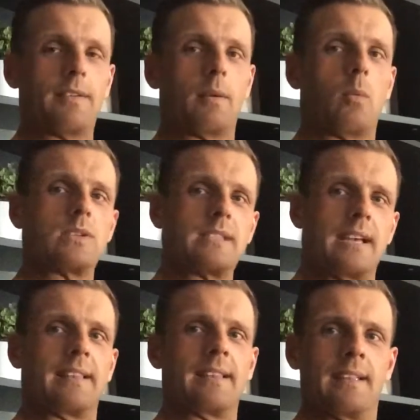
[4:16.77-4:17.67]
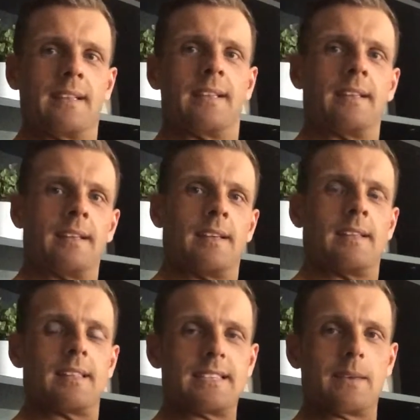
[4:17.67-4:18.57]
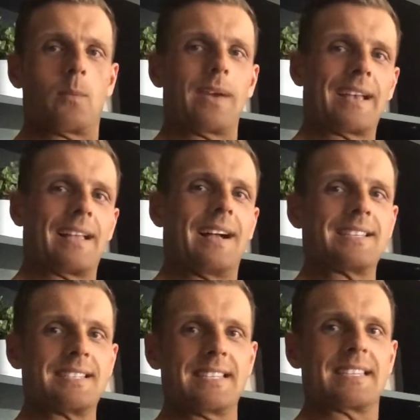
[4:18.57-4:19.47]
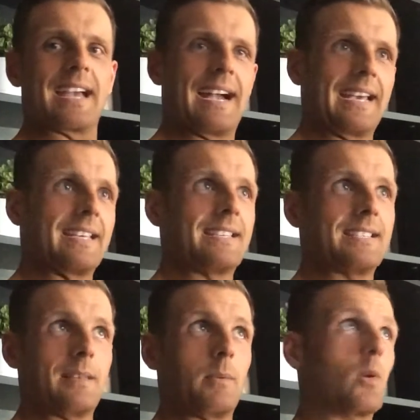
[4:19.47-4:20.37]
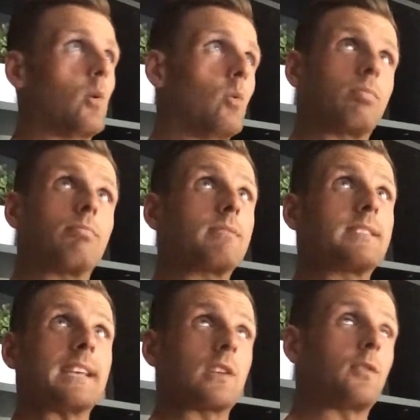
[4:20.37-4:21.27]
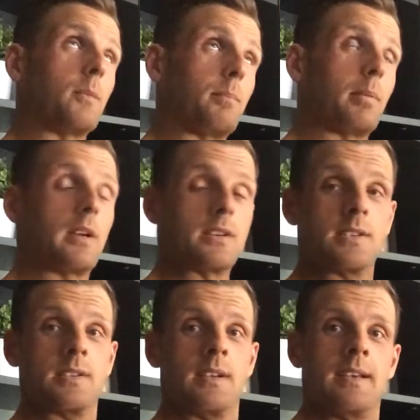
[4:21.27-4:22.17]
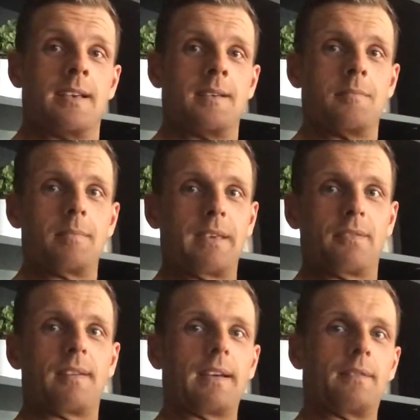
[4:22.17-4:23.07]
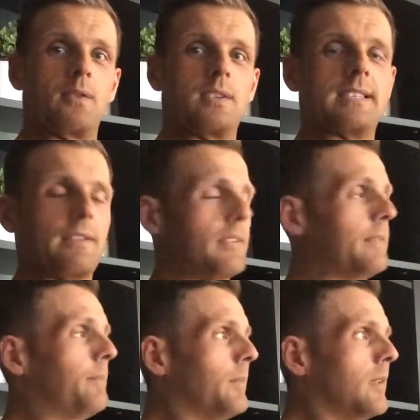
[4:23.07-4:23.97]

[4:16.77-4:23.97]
If I wasn't in the same weight class as these guys, they were all 6 foot plus, me at 5'7".